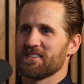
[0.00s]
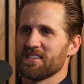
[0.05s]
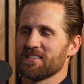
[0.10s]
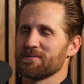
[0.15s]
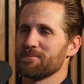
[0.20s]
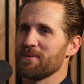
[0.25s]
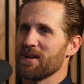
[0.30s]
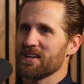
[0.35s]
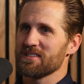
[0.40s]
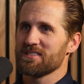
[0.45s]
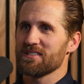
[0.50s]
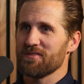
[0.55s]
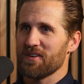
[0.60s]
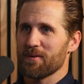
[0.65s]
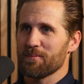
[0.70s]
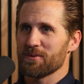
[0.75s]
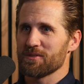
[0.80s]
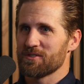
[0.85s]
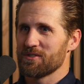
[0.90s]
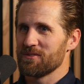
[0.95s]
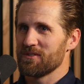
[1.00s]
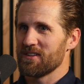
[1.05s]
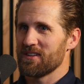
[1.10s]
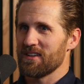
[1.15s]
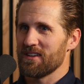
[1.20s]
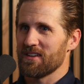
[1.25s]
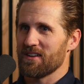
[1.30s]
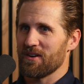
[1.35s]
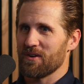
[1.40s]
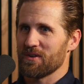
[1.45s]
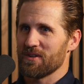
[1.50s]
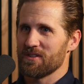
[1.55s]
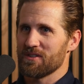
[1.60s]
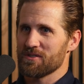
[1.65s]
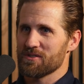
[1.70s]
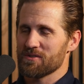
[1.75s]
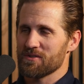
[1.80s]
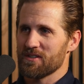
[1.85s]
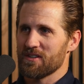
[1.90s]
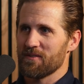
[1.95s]
this massive opportunity in our
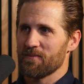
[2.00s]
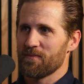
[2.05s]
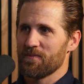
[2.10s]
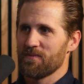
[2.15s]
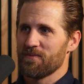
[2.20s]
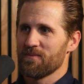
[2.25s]
industry